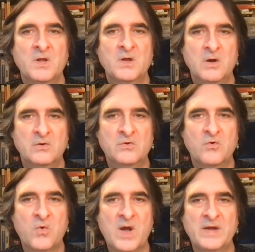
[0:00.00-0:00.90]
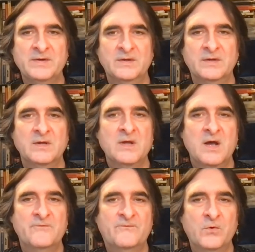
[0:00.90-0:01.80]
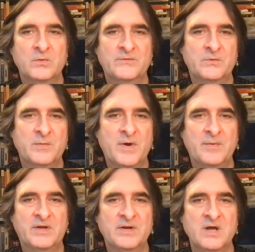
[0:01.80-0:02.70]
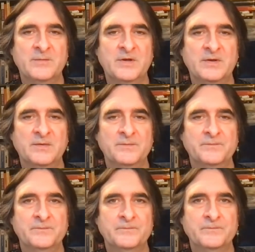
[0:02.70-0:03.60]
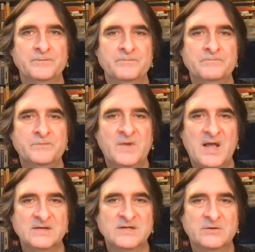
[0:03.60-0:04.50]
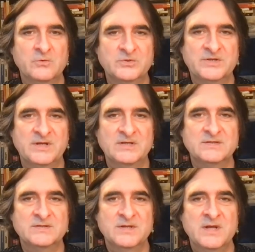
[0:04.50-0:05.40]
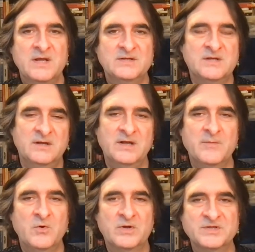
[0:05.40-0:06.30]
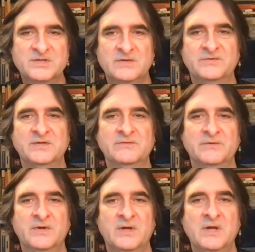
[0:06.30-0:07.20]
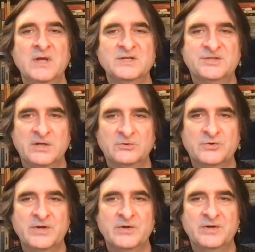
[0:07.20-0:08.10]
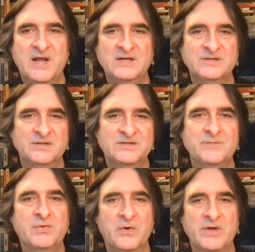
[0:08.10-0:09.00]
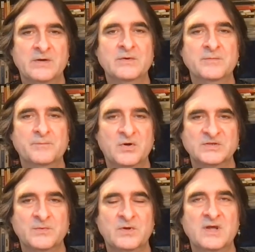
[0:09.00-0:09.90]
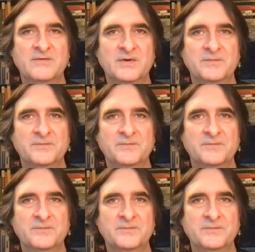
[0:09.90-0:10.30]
Uncle Juan had fought with the Republican army. Aunt Angustias is clearly more conservative, sheltering her nationalist employer and possible lover.